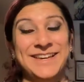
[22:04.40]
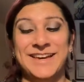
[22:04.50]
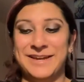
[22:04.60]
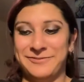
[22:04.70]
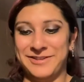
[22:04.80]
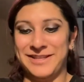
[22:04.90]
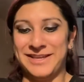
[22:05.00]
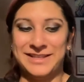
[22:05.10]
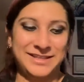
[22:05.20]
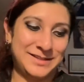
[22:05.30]
I really
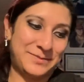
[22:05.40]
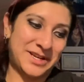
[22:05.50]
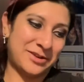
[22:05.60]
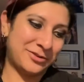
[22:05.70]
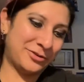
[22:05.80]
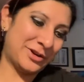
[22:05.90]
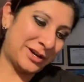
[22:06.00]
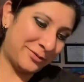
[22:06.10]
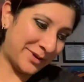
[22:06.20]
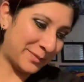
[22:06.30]
like these, but I don't know
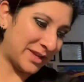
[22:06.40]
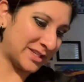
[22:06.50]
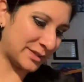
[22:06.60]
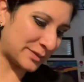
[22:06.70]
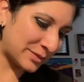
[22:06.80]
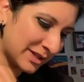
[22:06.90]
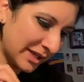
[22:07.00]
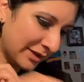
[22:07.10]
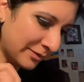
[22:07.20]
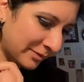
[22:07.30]
how my patients will
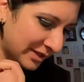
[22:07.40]
like them